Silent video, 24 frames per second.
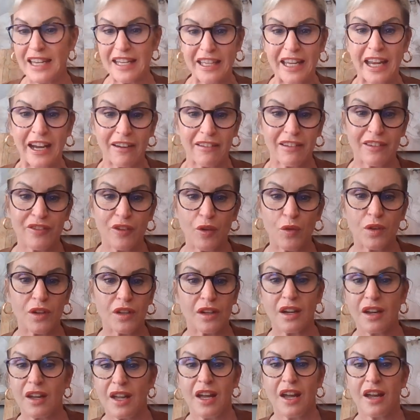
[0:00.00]
take care of
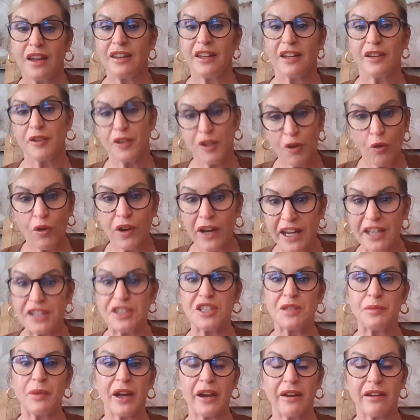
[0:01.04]
your
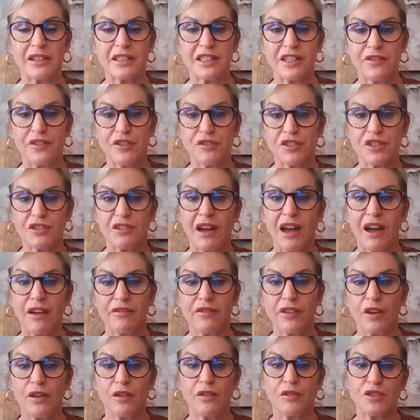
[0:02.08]
aging parents if you still
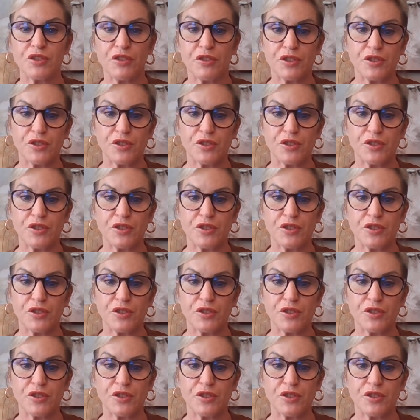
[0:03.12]
have those,